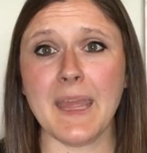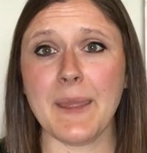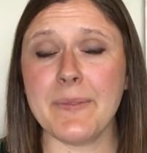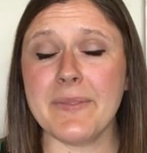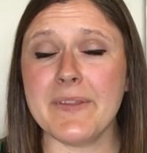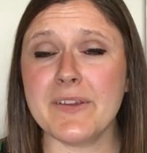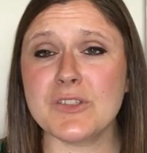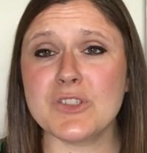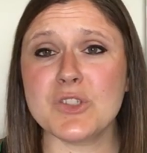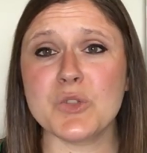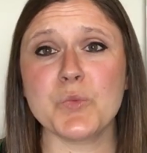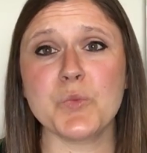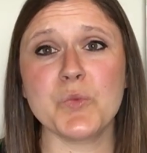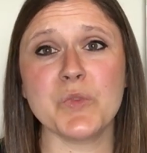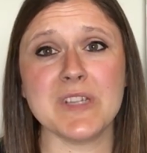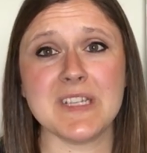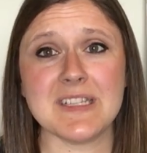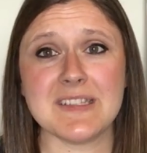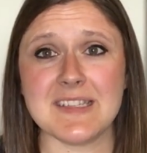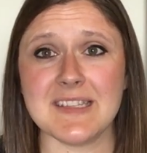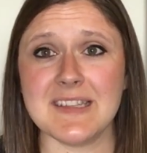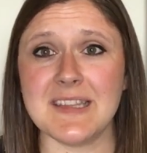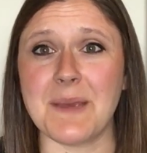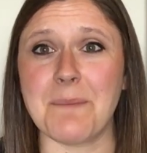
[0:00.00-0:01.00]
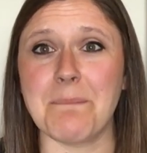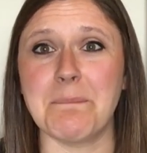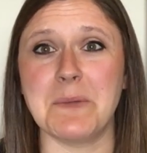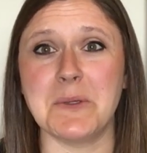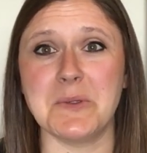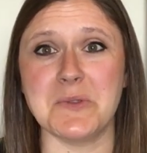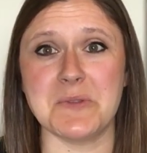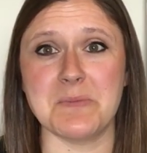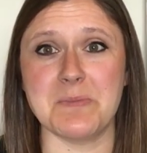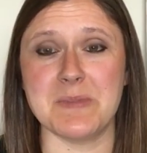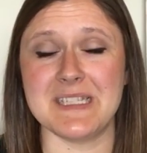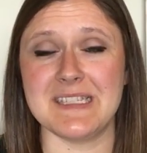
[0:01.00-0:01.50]
there's a reason that
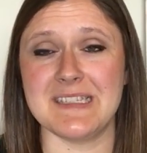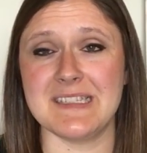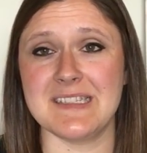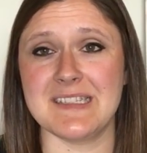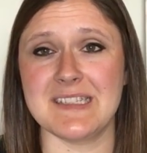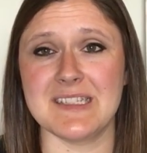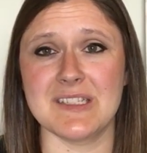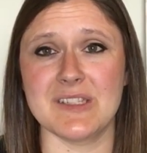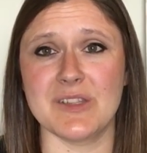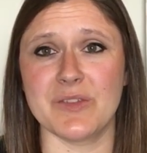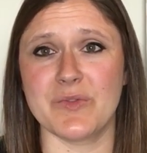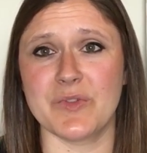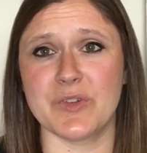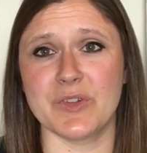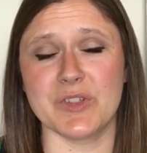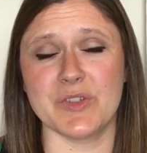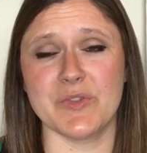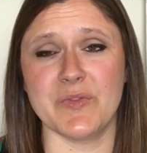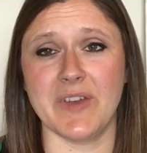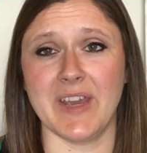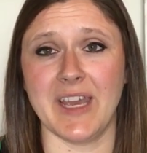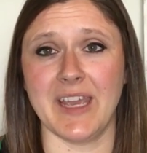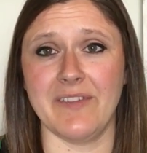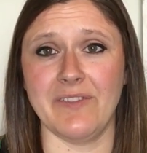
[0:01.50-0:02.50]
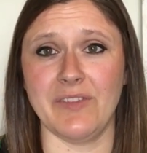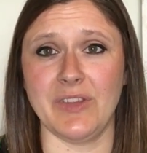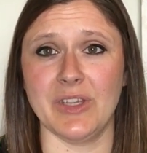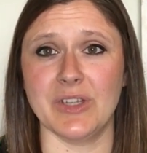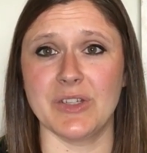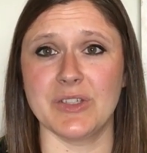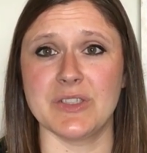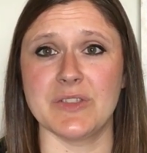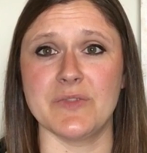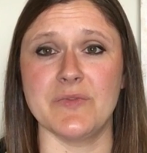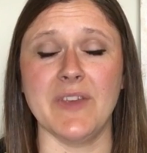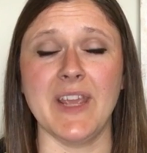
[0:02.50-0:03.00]
most businesses the first five
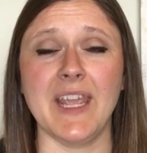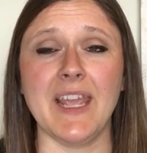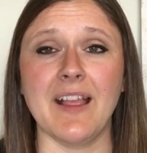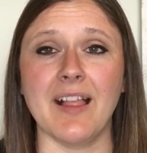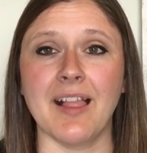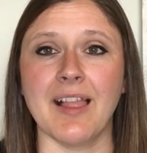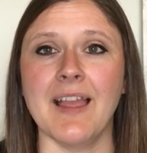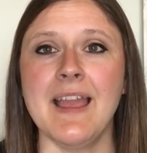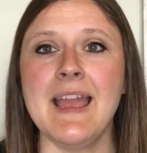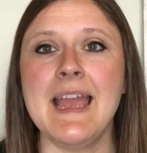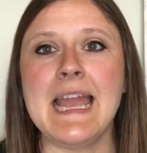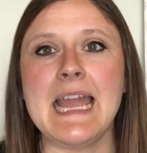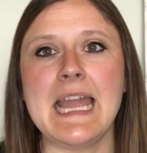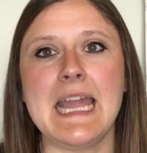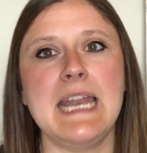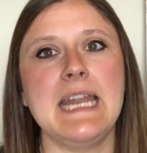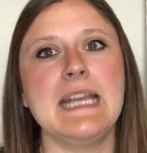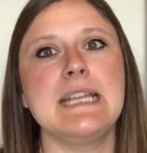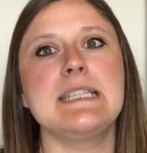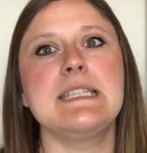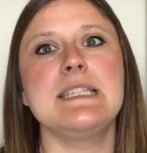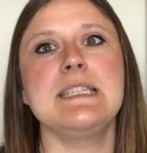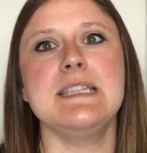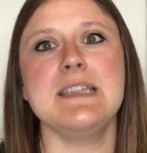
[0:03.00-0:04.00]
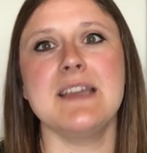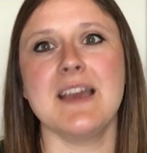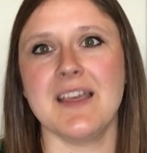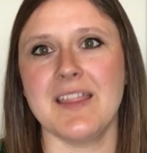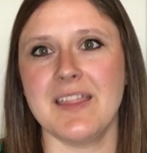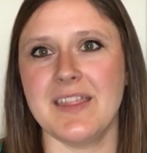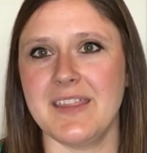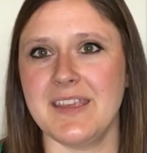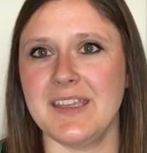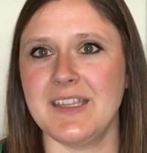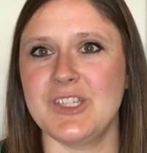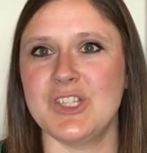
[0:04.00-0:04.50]
years fail and it has
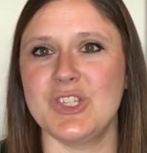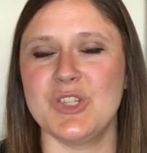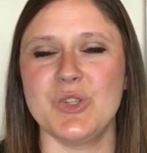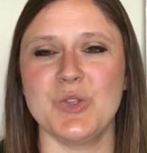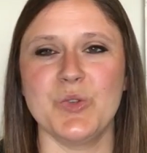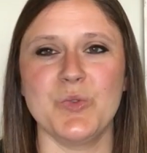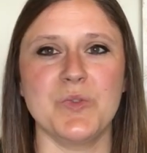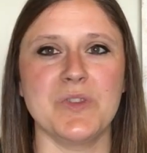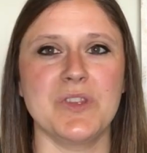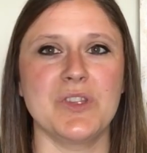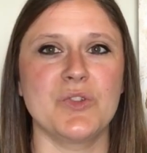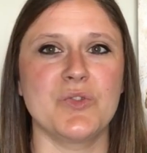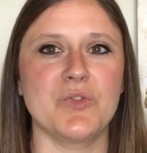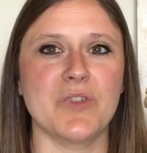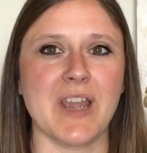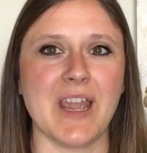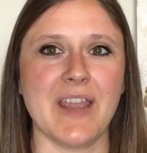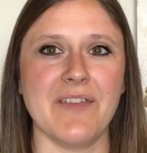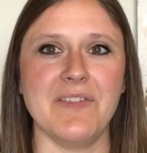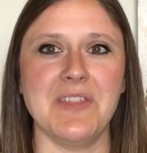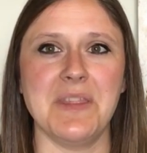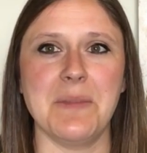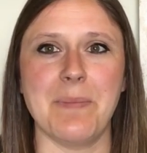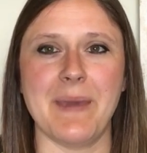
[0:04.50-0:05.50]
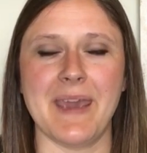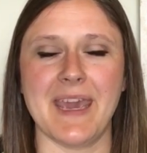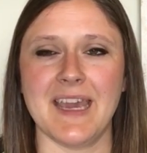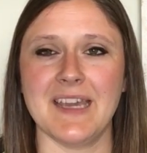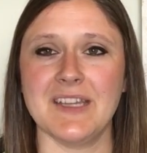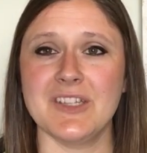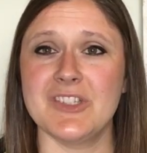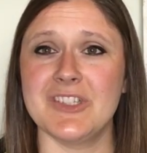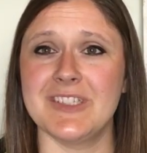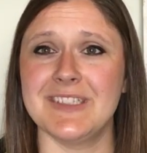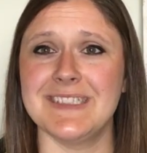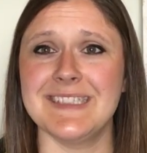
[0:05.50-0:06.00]
nothing to do with the drive and the
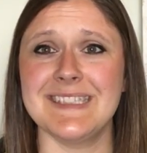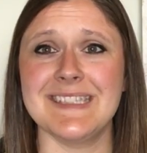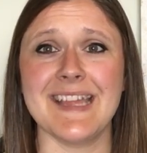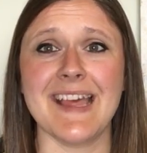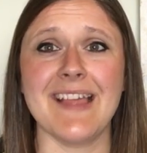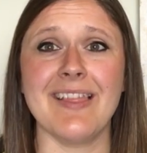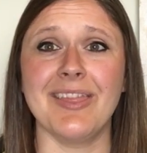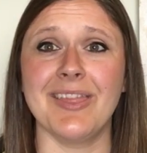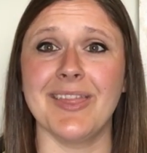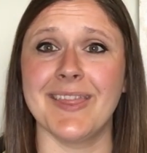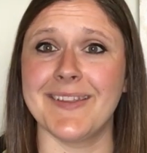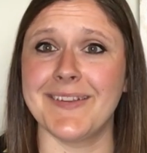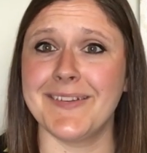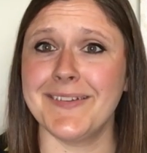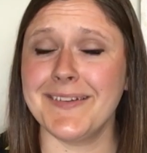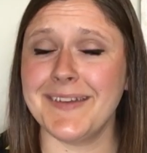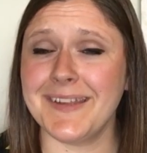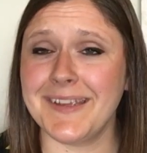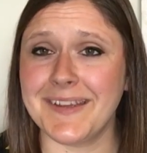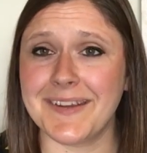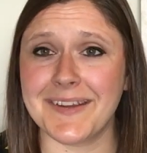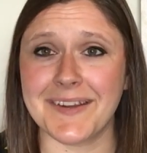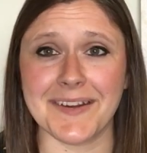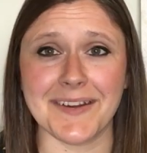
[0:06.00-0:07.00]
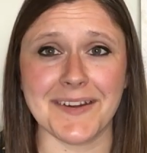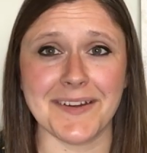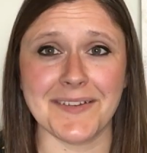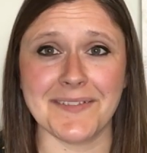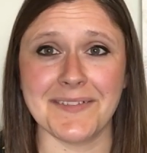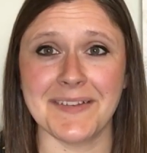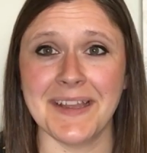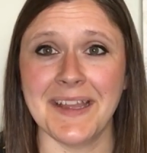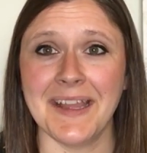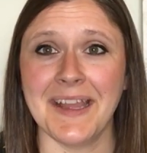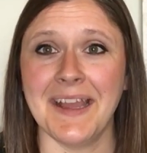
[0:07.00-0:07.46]
passion it's that learning curve